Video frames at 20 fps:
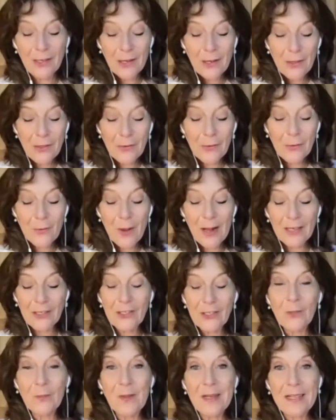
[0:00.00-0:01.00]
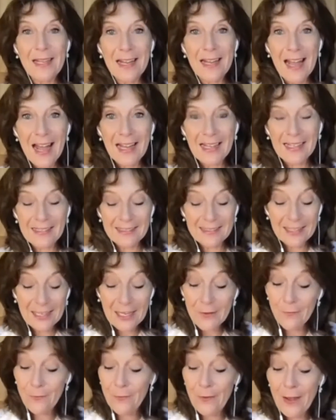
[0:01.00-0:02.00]
through Welsh-speaking eyes
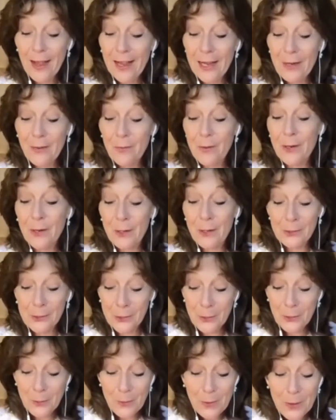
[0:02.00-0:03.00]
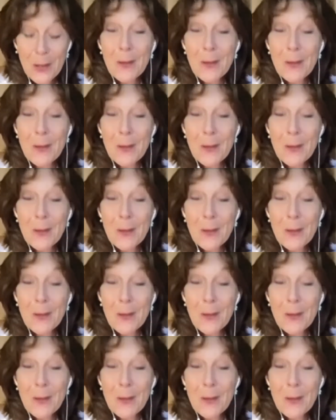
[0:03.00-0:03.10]
if I were to go